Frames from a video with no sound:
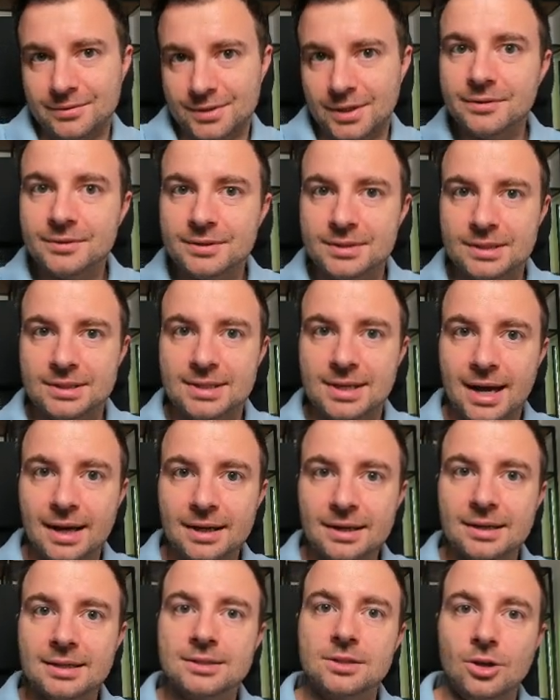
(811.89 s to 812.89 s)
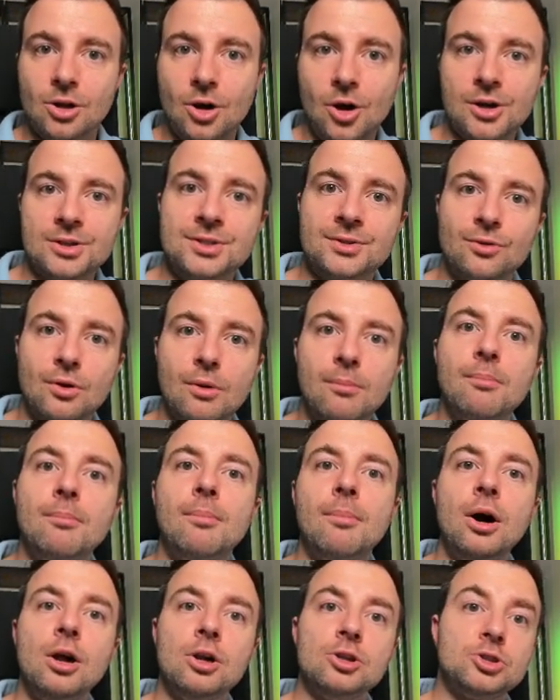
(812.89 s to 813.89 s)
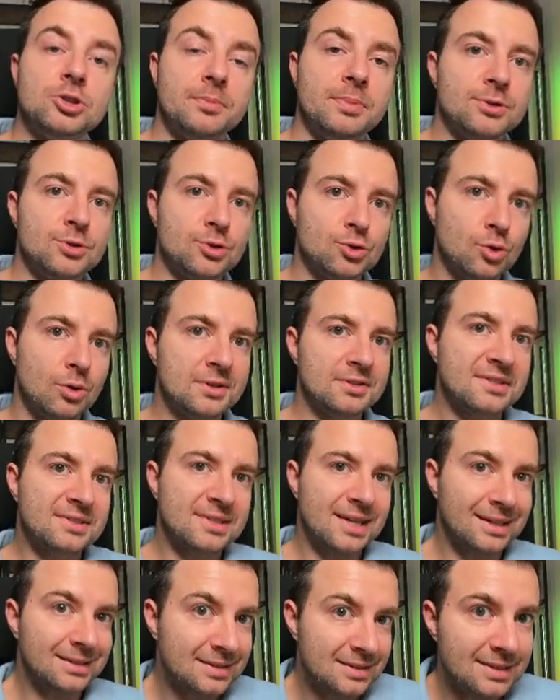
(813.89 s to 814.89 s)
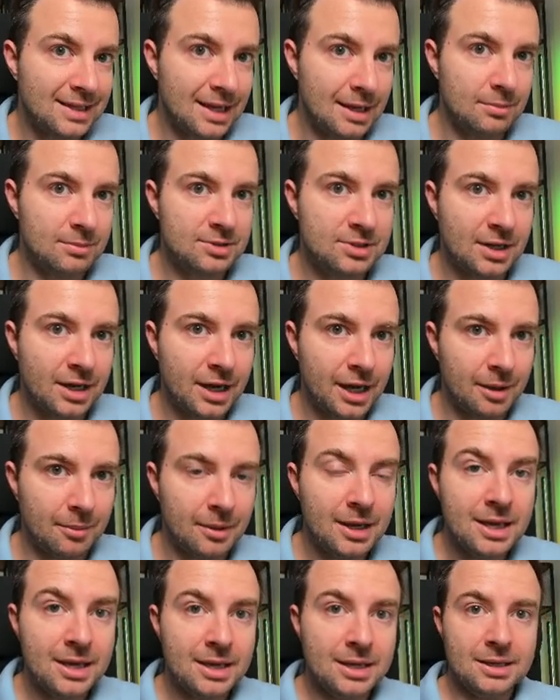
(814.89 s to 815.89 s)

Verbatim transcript: of service attack is launched from multiple sources at the same time.